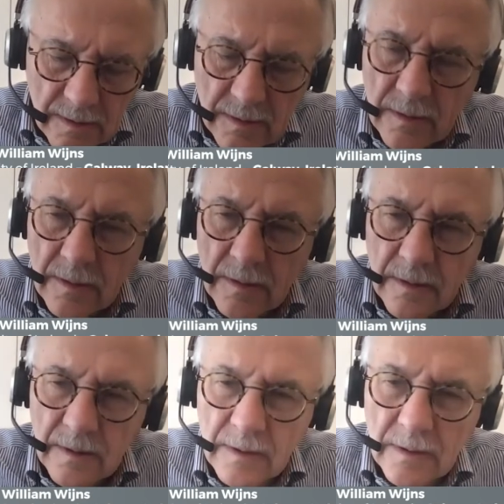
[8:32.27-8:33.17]

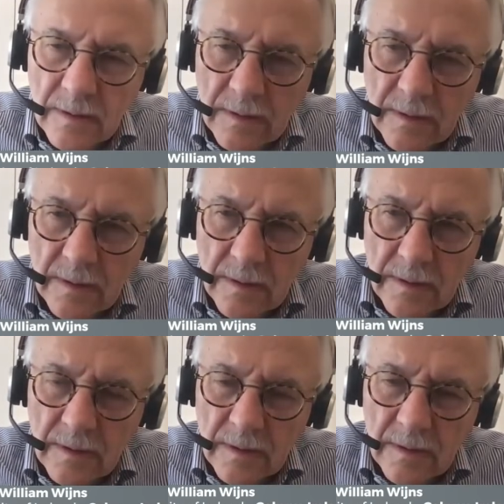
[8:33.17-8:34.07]

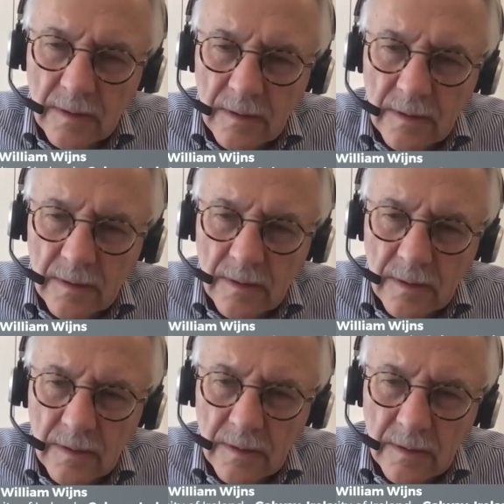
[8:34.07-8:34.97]

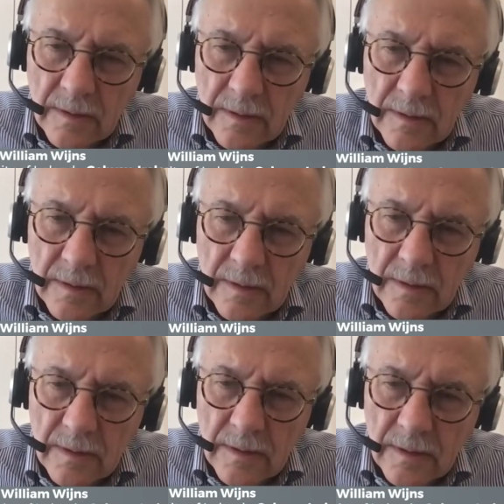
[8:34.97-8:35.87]

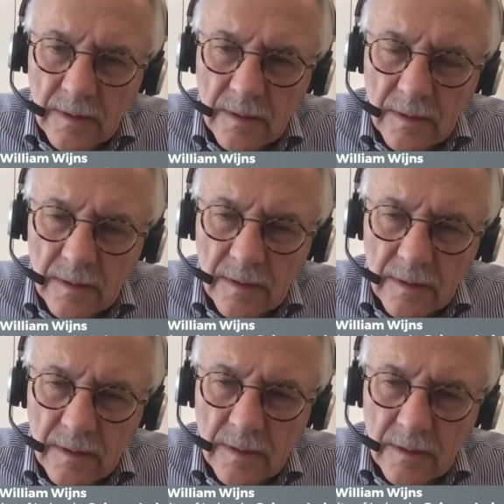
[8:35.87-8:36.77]

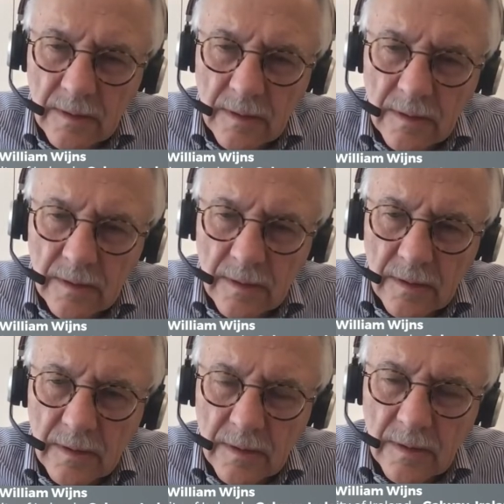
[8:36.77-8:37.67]

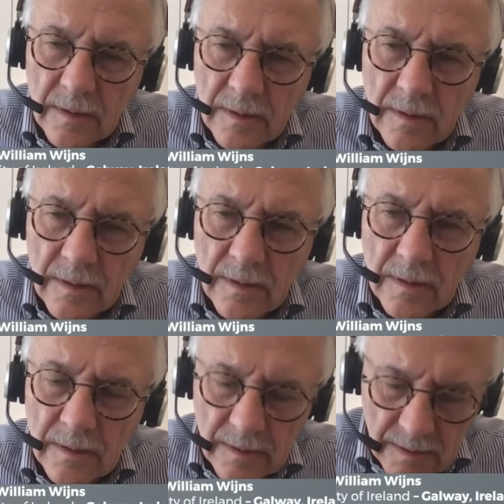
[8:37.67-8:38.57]

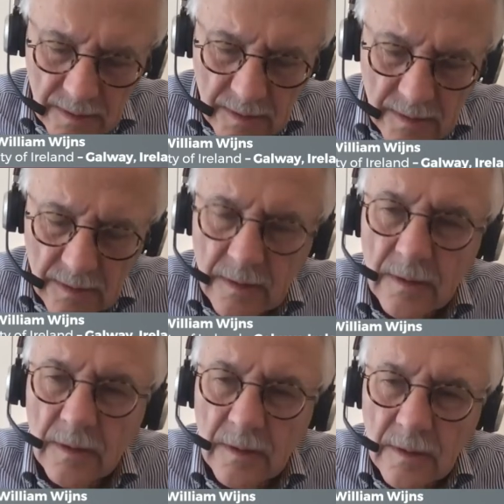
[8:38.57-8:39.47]

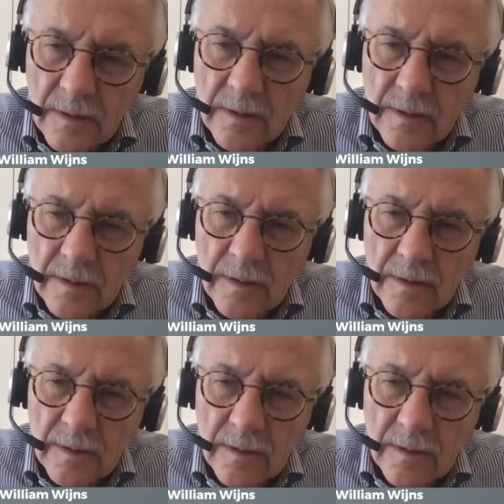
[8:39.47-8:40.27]
No words are spoken by the person on screen.